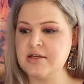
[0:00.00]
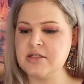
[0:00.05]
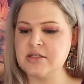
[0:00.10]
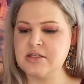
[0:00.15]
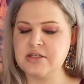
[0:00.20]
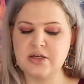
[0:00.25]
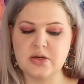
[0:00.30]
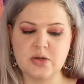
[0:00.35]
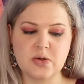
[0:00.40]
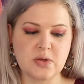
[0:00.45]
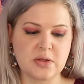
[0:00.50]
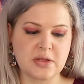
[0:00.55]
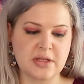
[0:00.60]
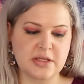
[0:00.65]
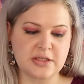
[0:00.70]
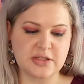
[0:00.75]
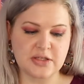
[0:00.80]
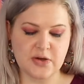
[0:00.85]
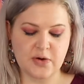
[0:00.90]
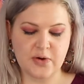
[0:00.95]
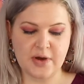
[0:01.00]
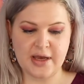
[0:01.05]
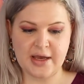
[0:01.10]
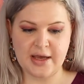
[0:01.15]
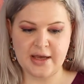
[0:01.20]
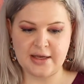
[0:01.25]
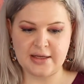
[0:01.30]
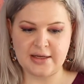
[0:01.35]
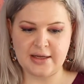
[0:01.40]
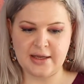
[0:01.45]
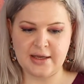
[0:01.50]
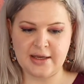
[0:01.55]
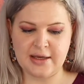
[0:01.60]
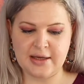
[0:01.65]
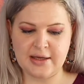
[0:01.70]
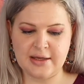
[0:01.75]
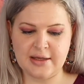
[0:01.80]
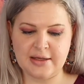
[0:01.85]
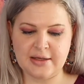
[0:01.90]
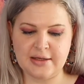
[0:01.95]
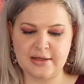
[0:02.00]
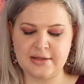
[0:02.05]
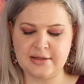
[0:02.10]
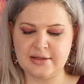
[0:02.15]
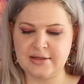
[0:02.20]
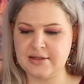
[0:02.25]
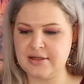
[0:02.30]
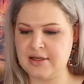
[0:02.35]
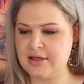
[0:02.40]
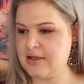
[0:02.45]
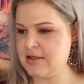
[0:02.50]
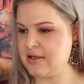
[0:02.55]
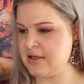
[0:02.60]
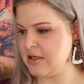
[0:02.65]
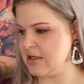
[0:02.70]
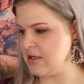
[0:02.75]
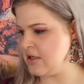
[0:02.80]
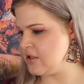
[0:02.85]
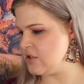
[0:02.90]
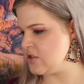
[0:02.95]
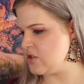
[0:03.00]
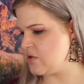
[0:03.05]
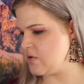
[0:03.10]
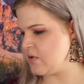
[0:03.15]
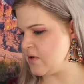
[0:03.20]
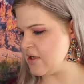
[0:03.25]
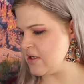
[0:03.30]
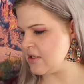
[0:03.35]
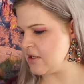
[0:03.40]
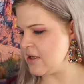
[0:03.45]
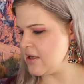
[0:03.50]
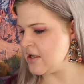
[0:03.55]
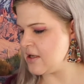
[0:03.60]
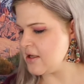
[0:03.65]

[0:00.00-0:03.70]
So let's go ahead and get into it.